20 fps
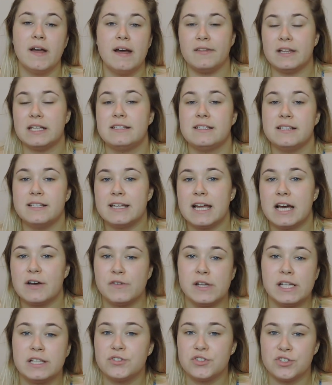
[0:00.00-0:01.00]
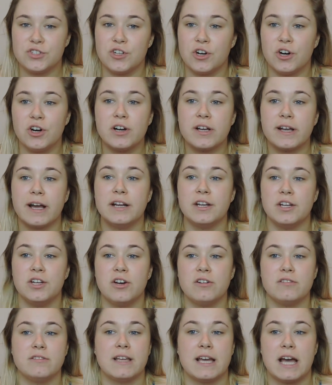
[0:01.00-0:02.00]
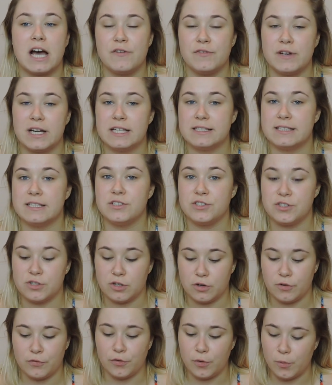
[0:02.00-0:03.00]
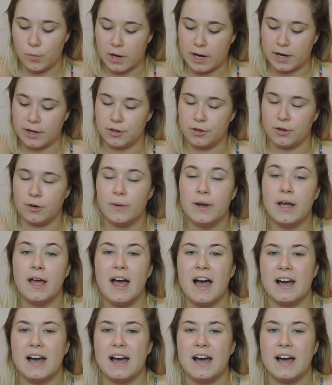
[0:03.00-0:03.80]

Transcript: and they didn't have it in stock, and I know that they haven't had it in stock for a while,